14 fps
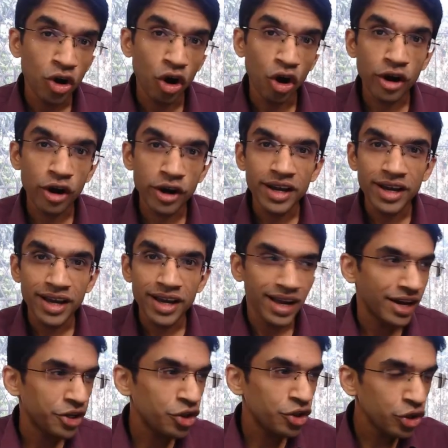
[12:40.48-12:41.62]
or
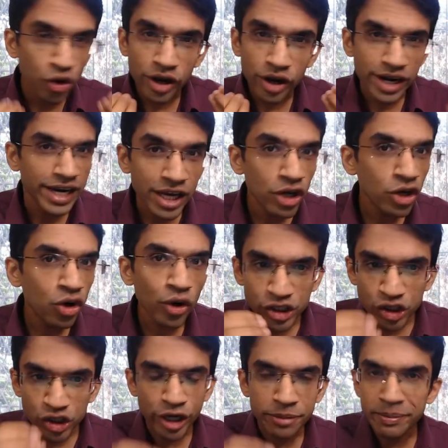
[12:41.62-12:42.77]
your lingo is
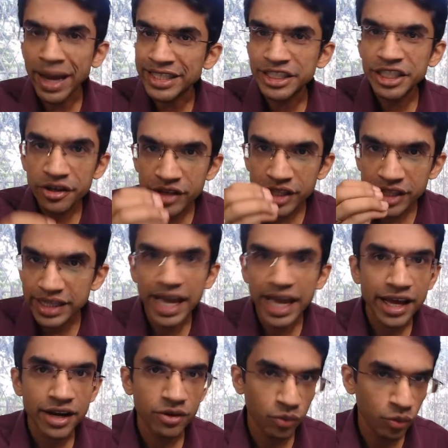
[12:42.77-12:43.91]
not matching with
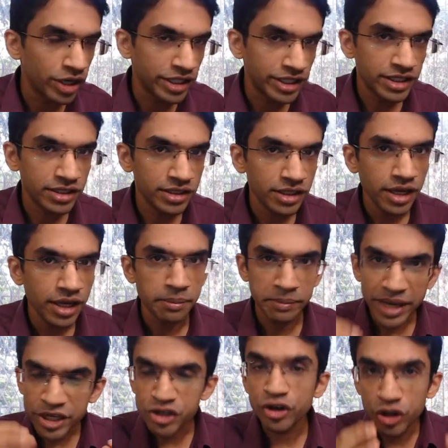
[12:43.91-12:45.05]
their words.
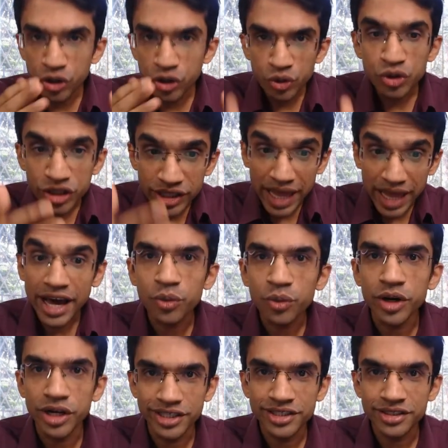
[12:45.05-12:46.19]
Make sure you use their
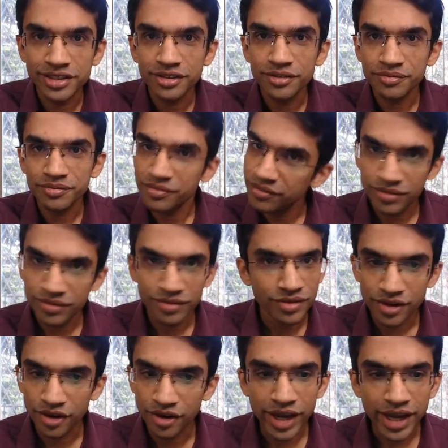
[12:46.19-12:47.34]
words.
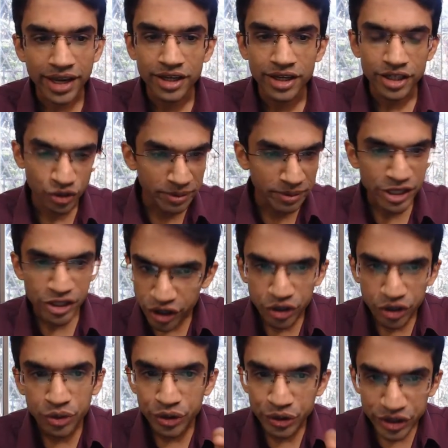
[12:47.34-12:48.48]
Okay, so make sure
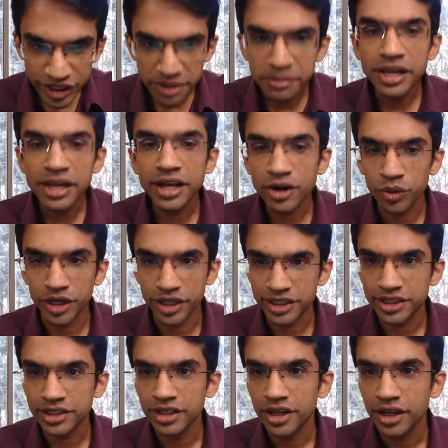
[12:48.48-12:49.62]
you use similar
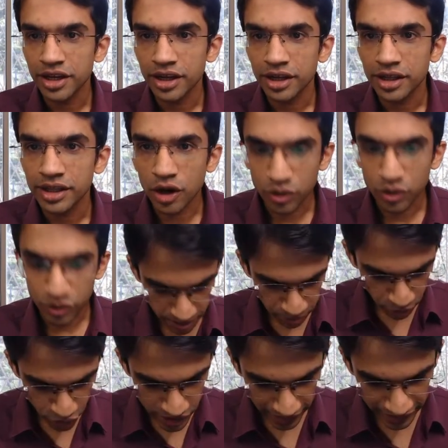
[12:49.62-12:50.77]
words. Now
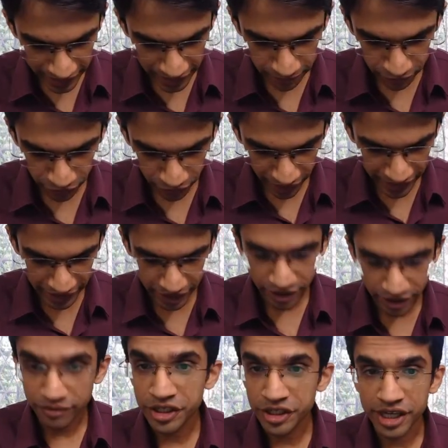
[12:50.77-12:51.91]
suppose I type pride, it
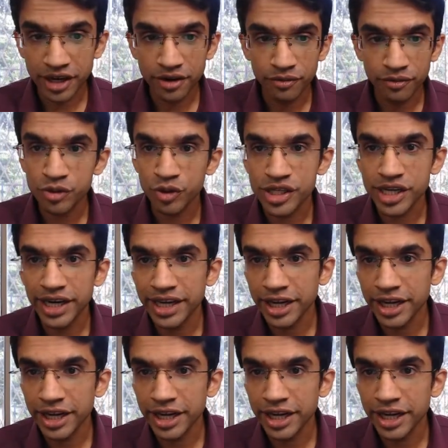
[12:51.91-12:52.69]
was getting